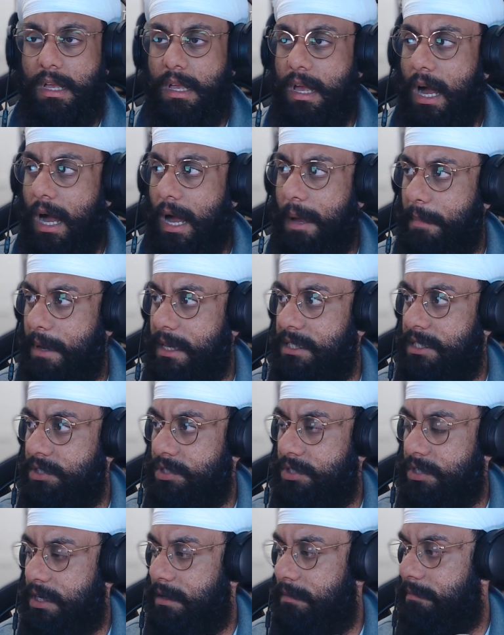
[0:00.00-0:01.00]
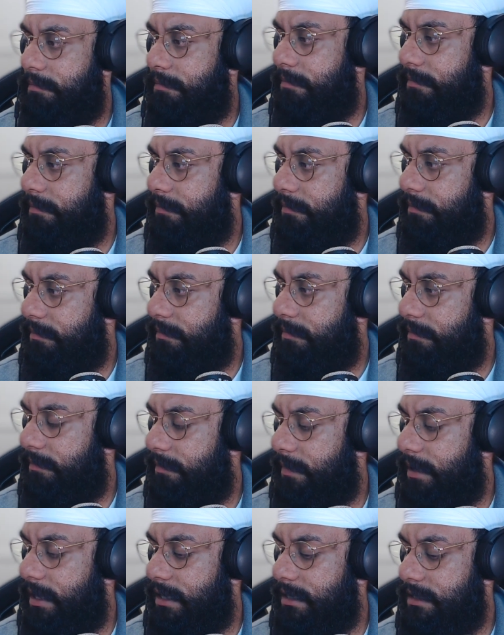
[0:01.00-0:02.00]
I messaged him
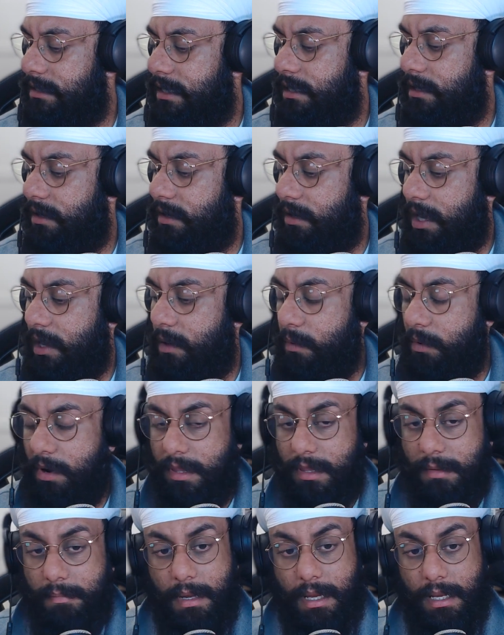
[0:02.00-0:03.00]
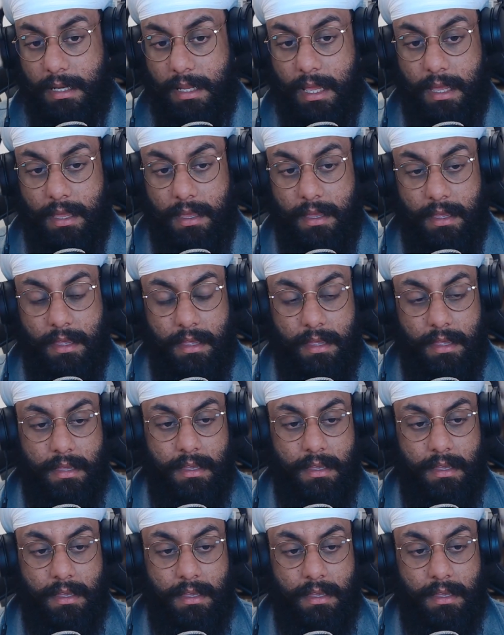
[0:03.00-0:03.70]
and said, okay, we're at the main gate.